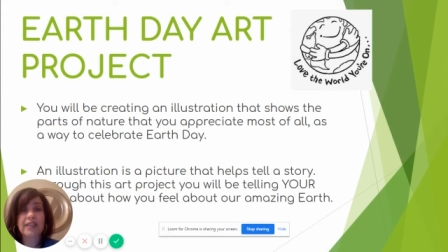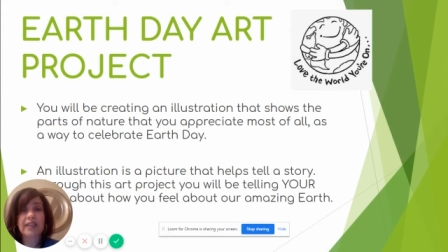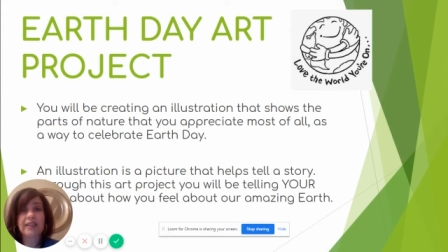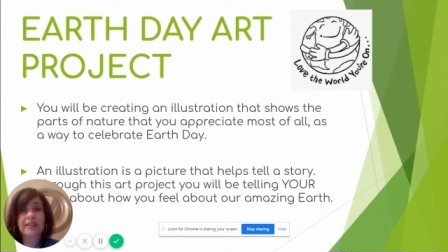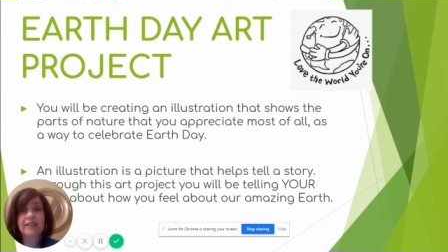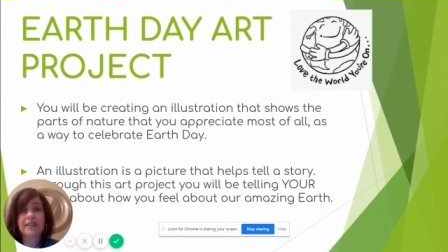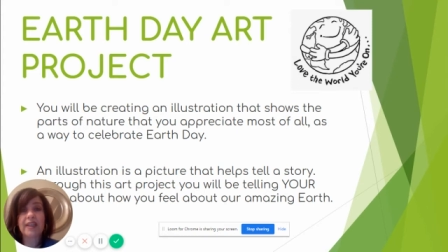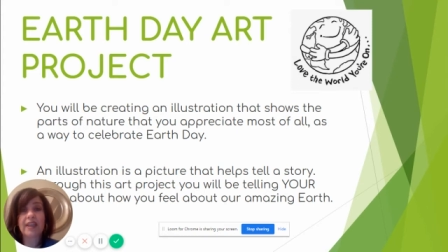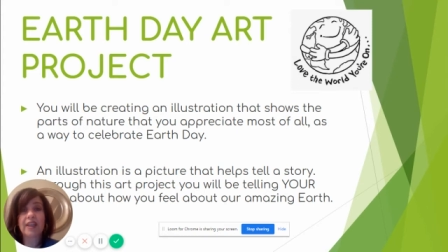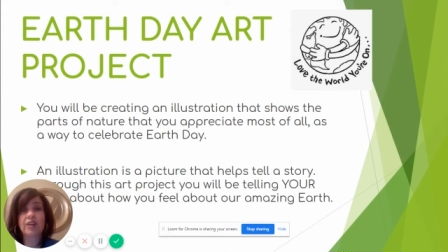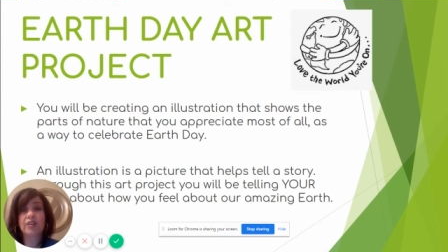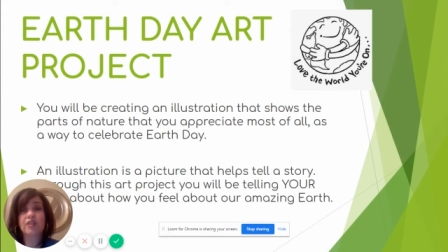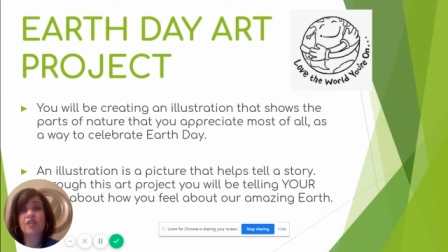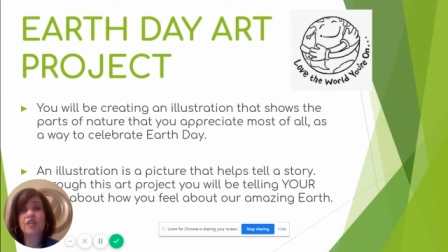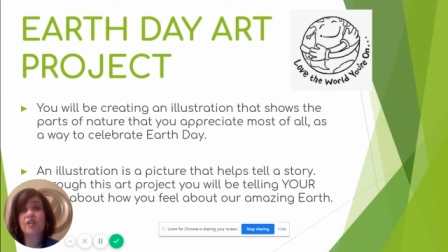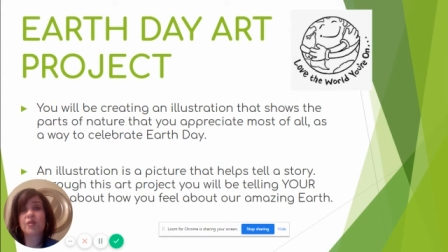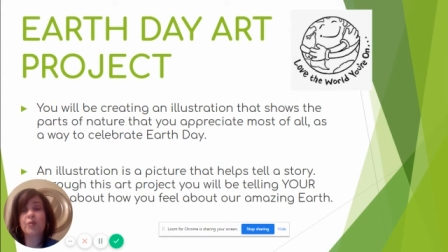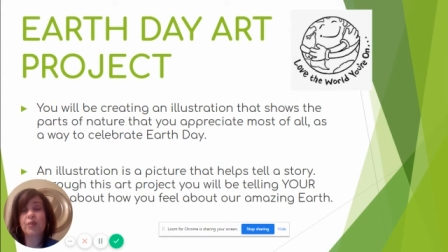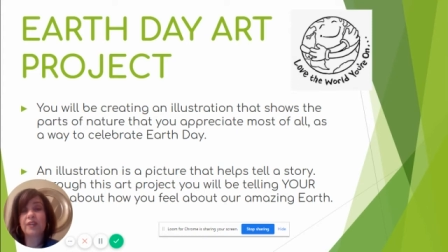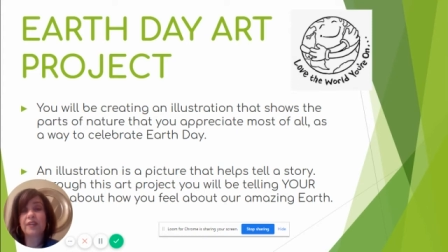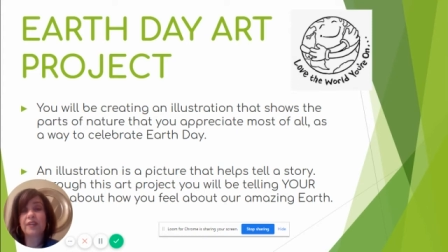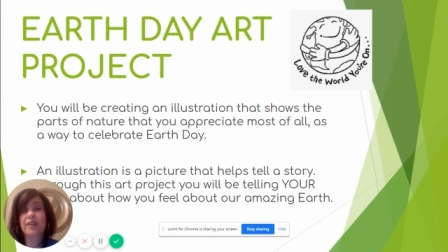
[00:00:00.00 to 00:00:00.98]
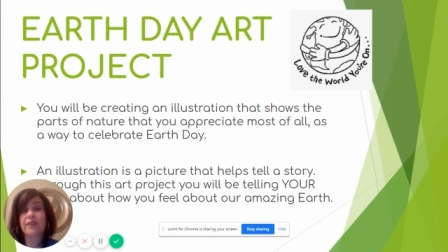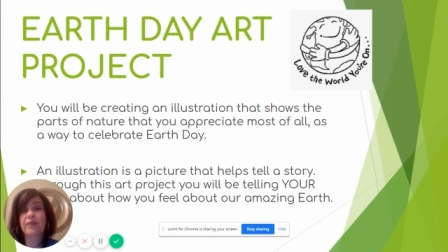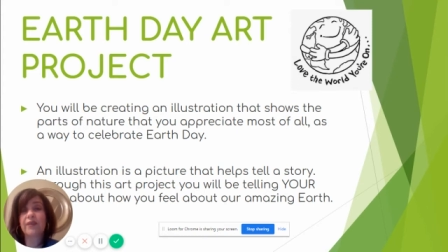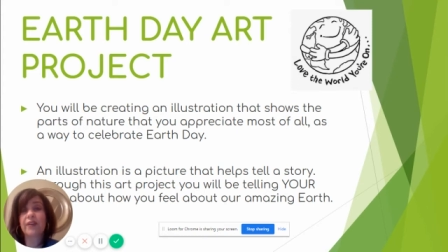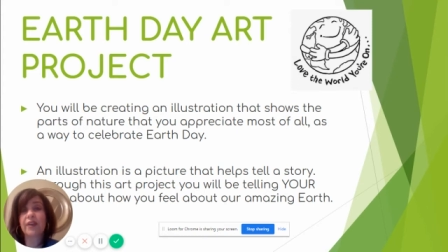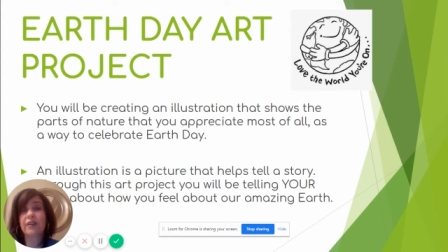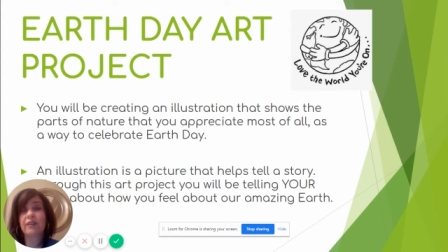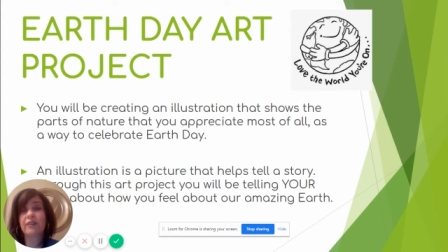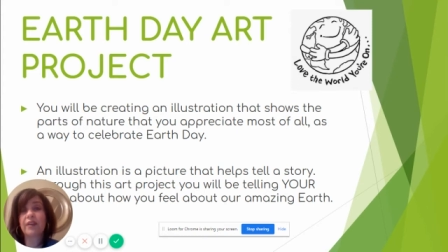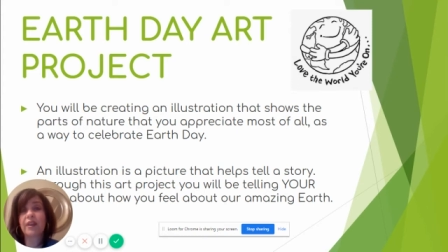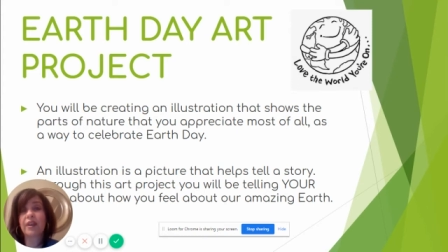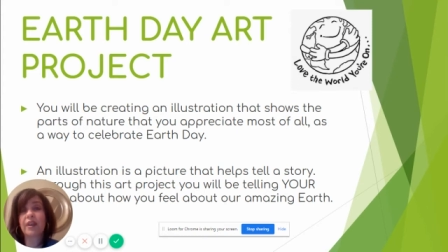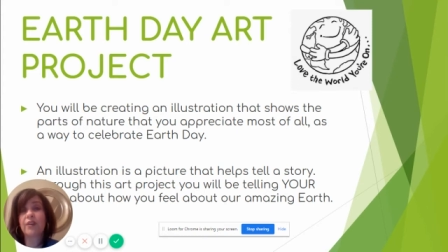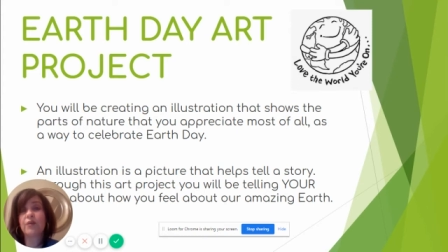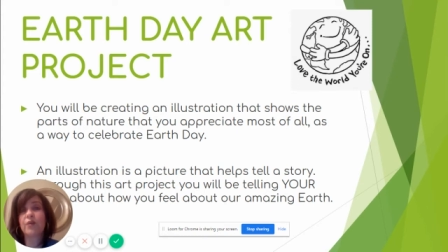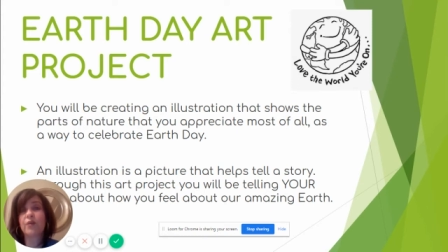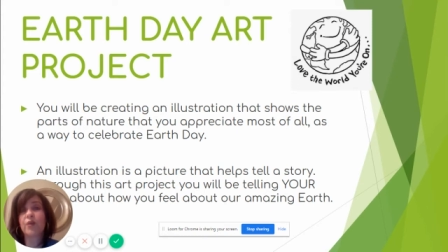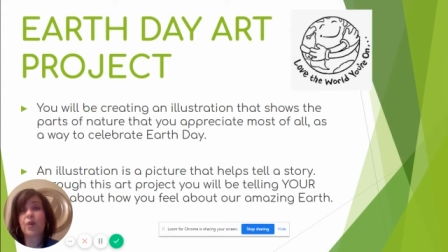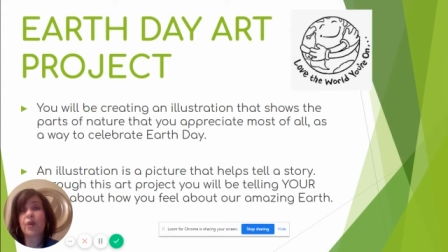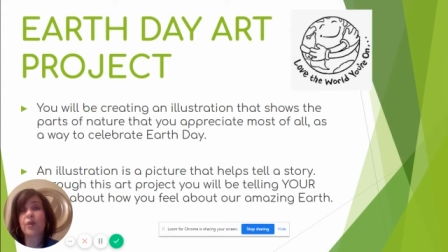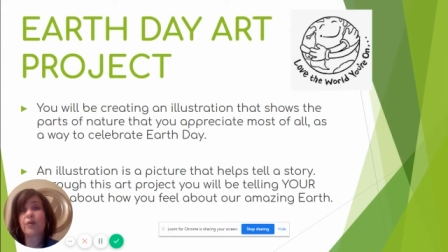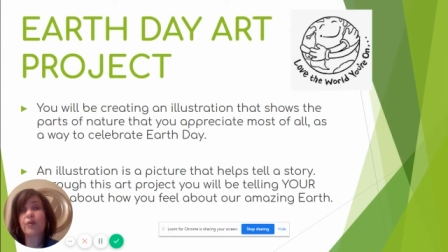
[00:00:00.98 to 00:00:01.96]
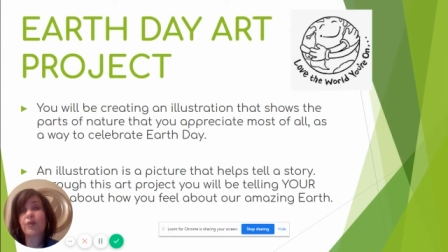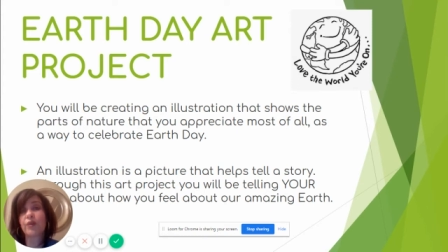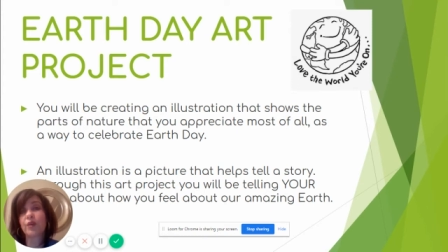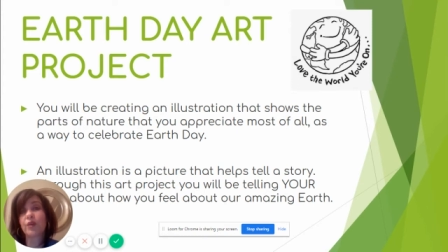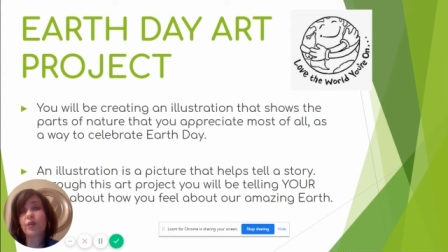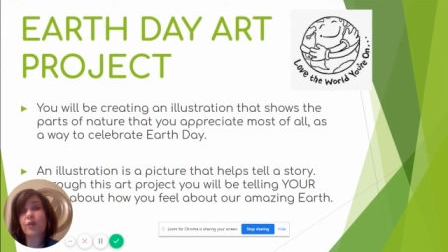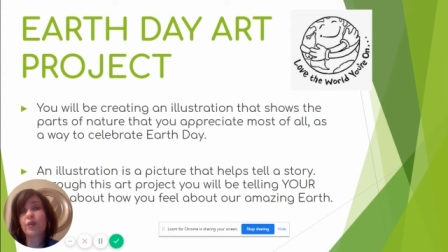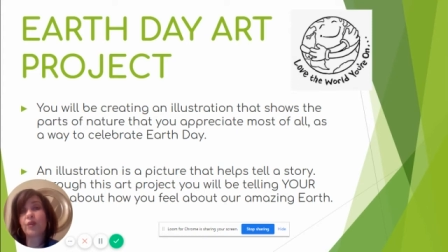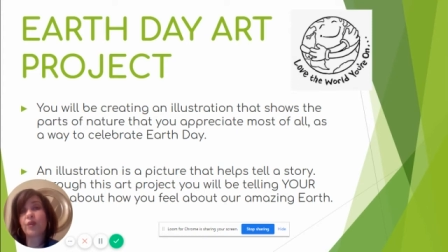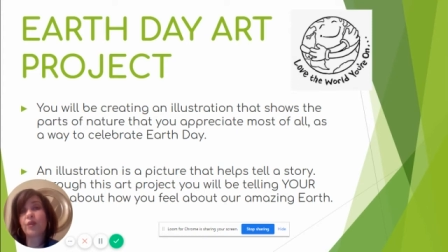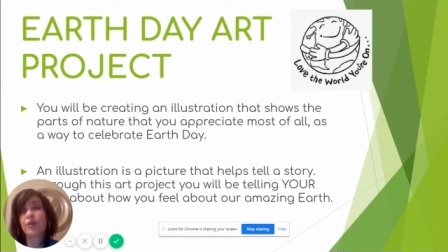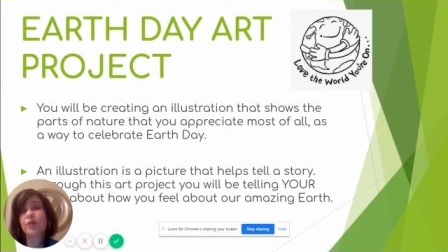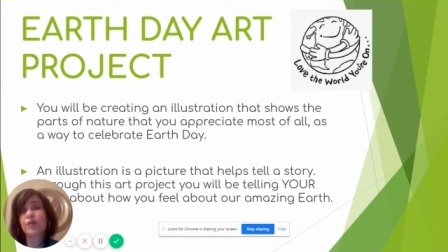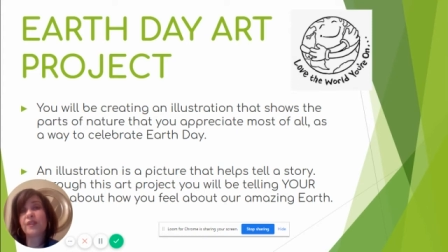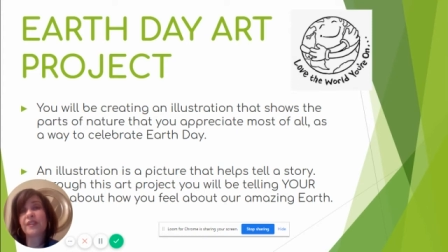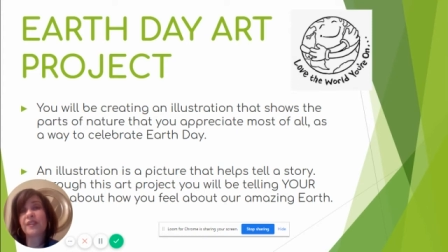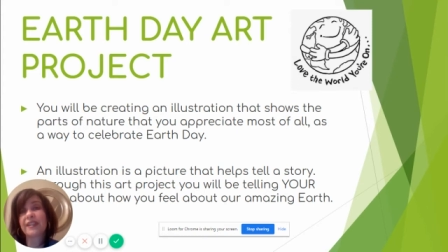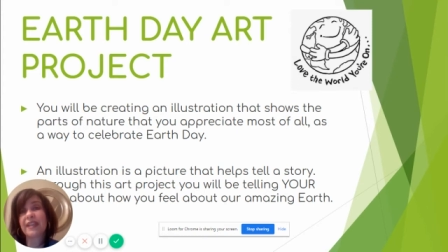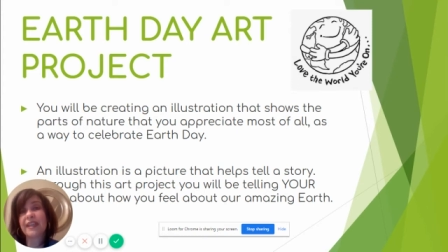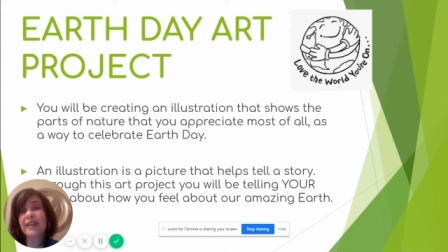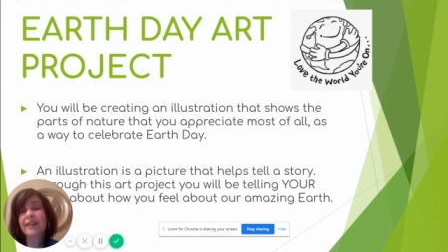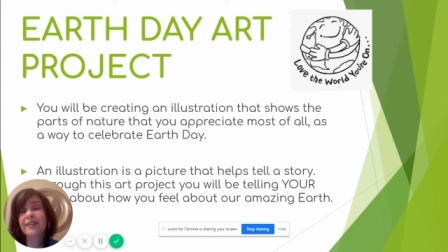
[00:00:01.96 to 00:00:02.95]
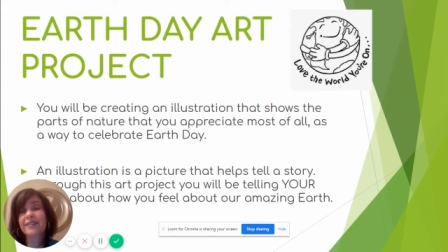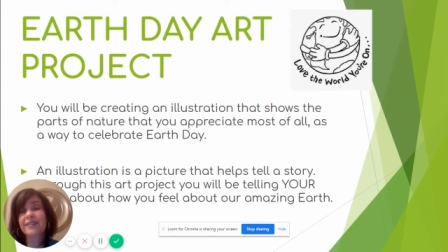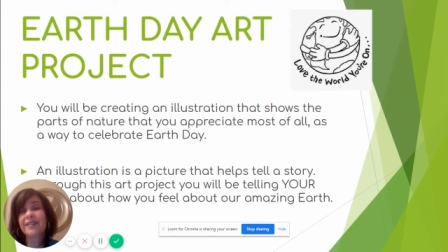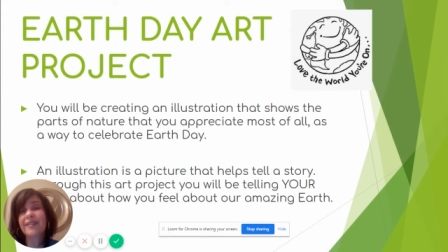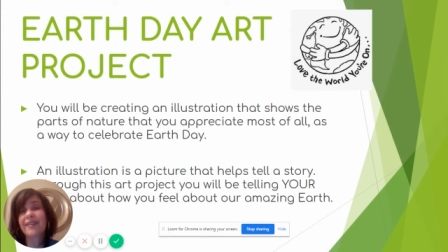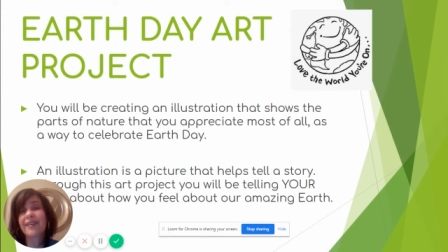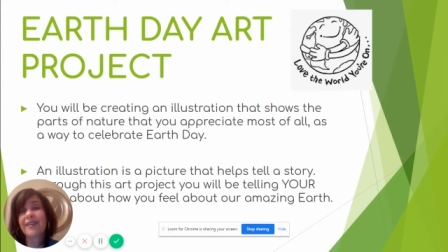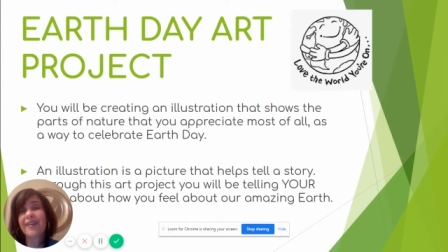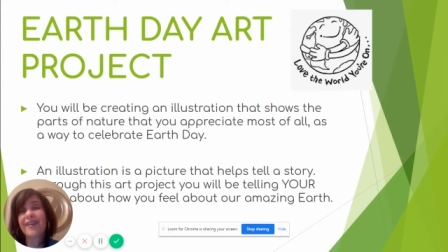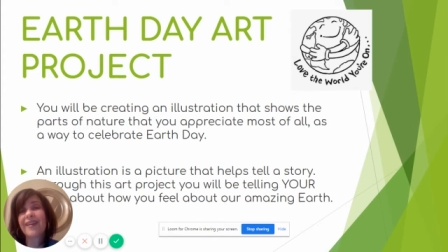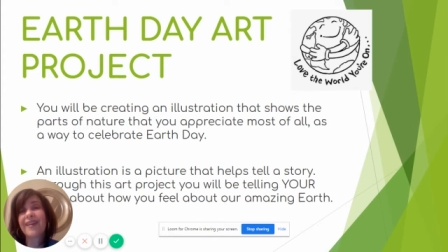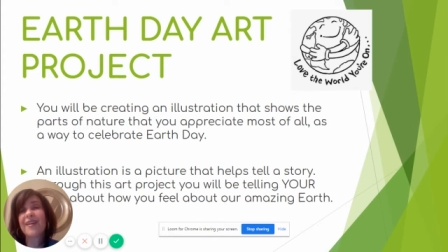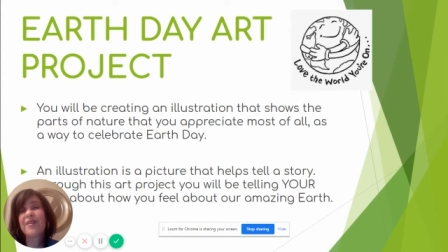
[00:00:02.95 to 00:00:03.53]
is geared specifically for third through sixth,